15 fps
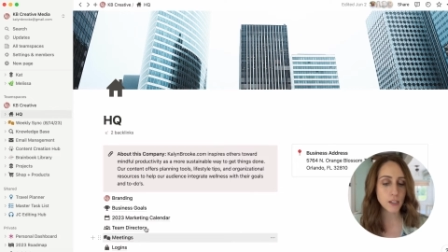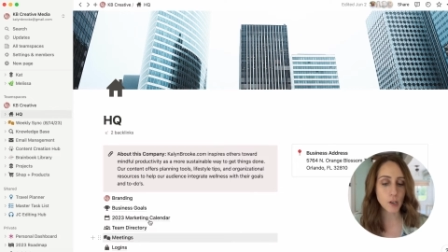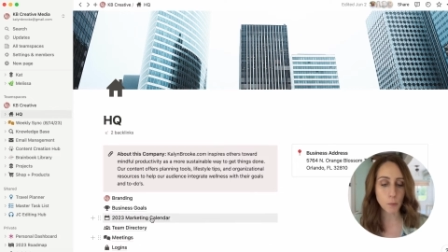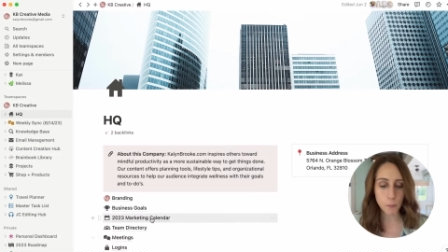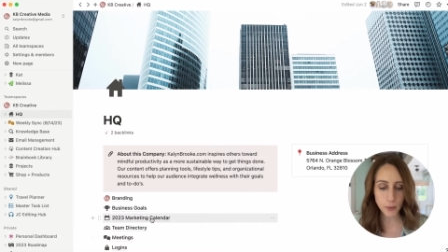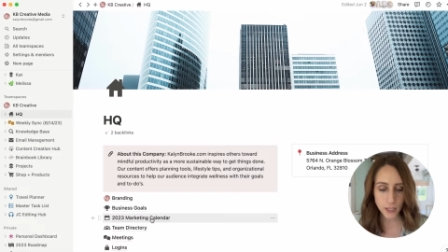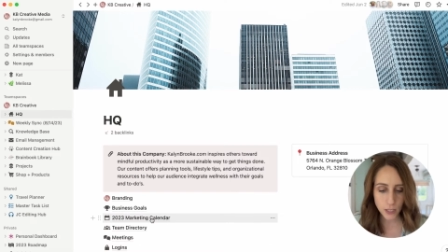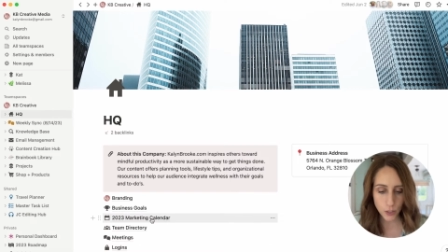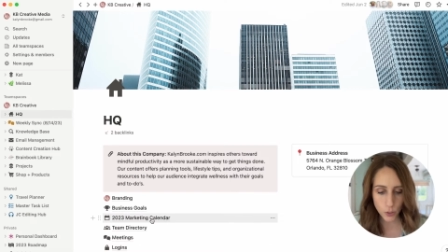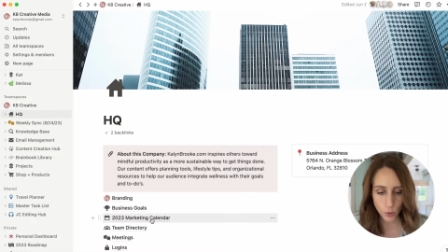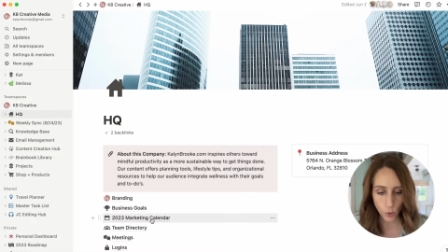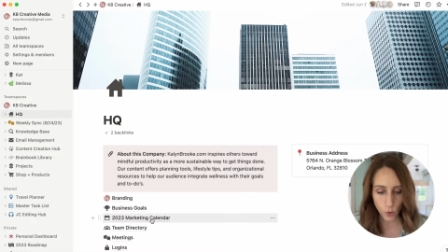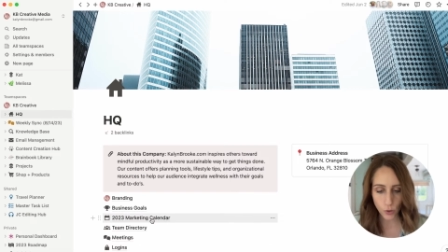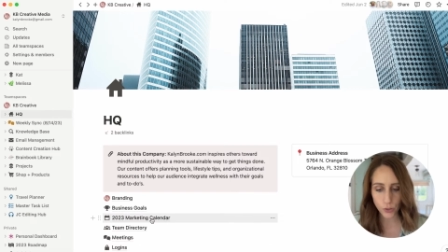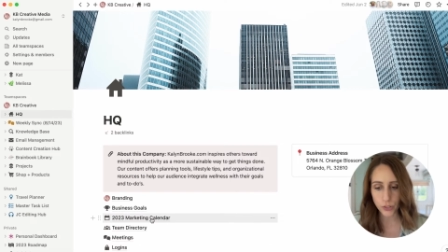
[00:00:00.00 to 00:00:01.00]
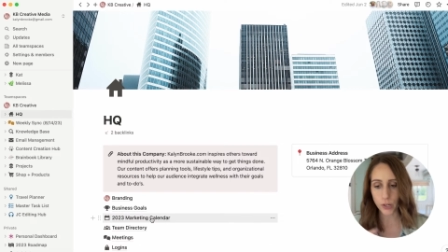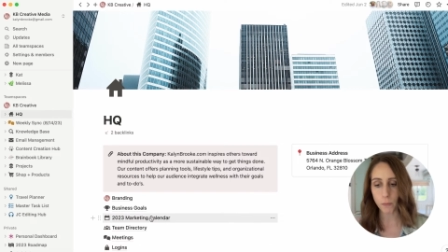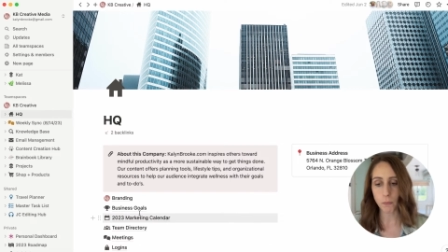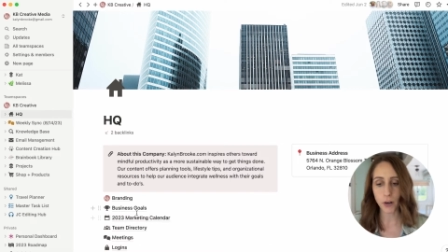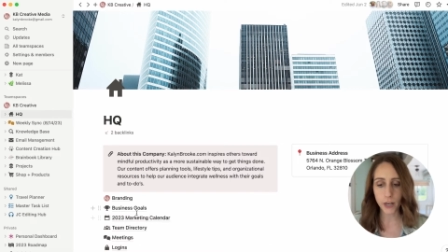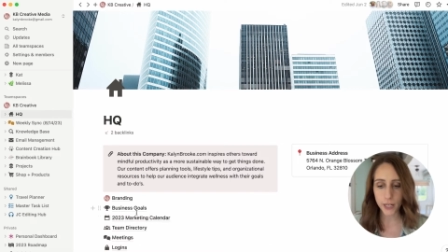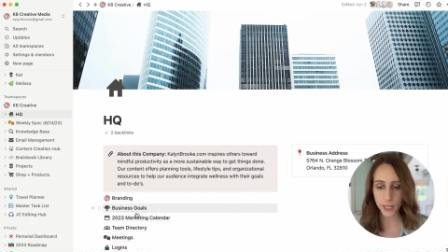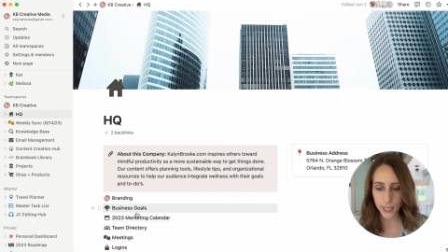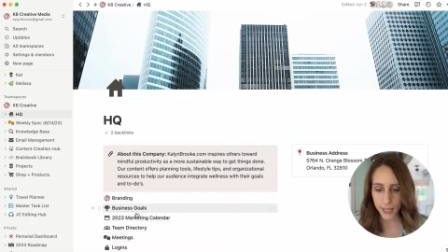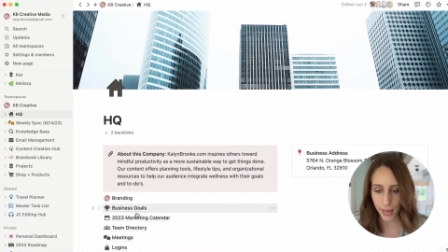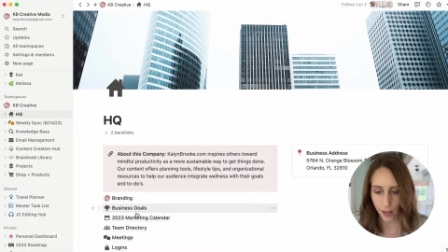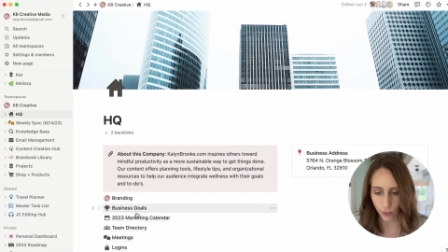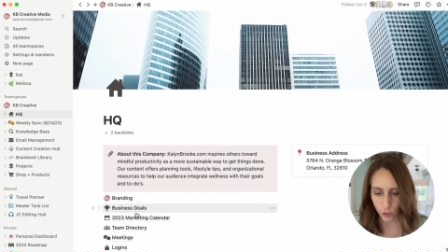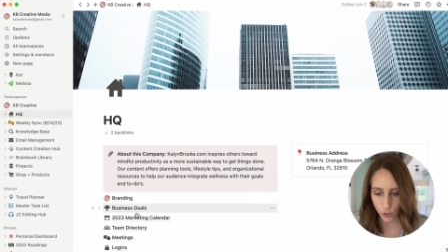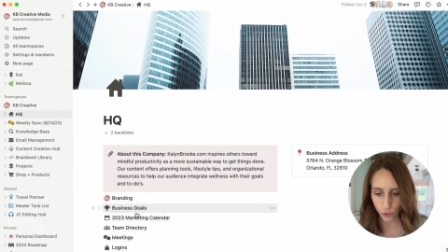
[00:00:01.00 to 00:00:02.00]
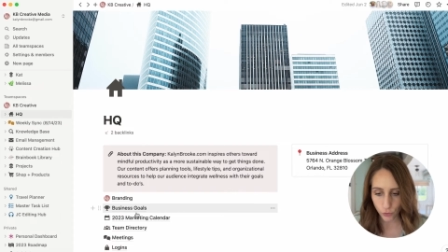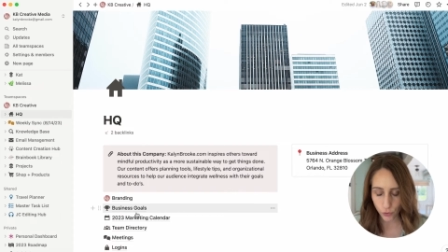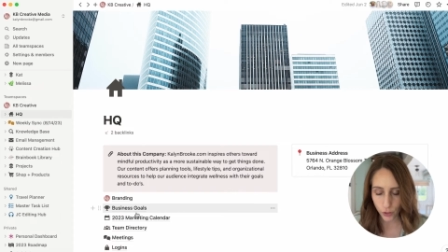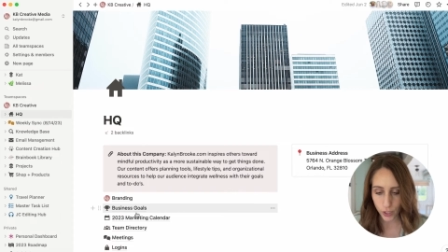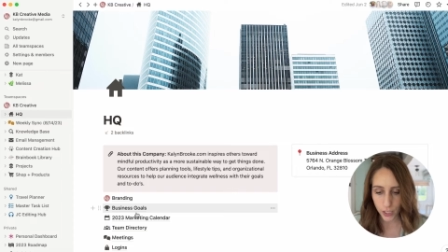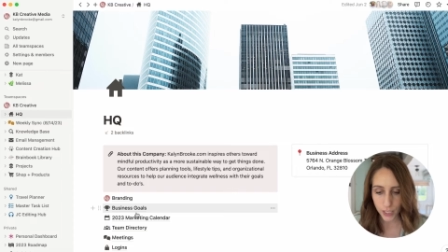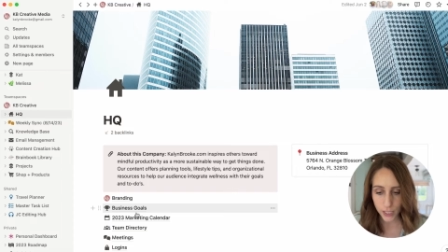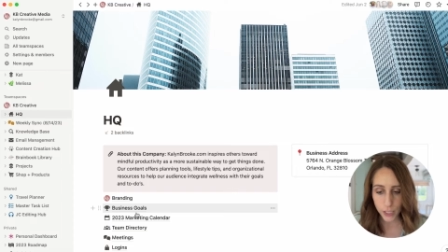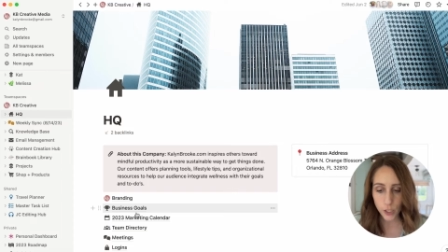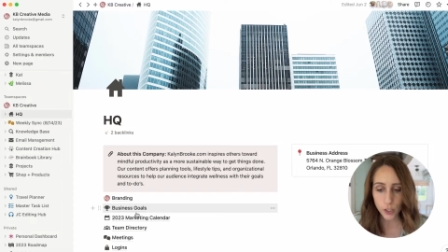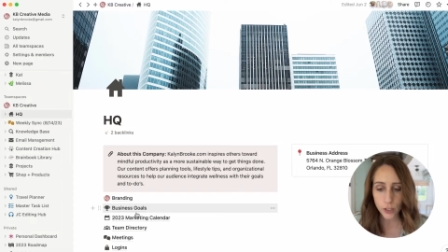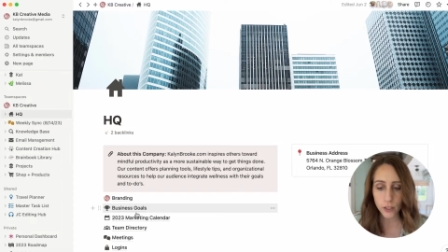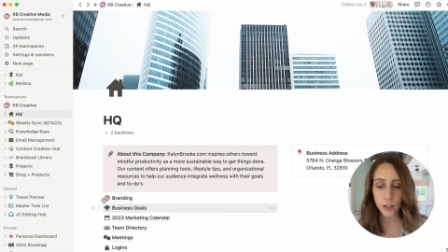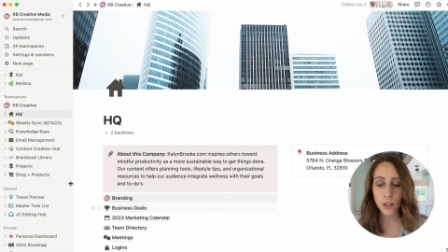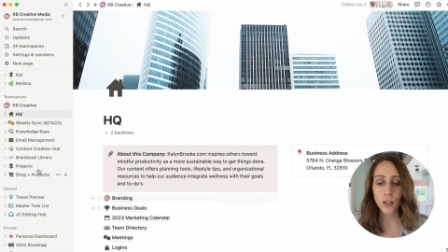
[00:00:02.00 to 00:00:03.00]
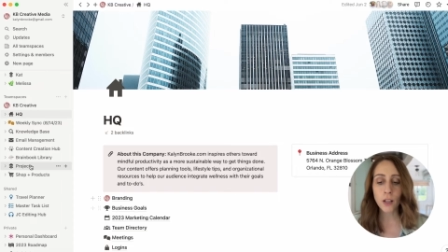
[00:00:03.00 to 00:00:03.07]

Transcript: our business goals, our marketing calendar for the year.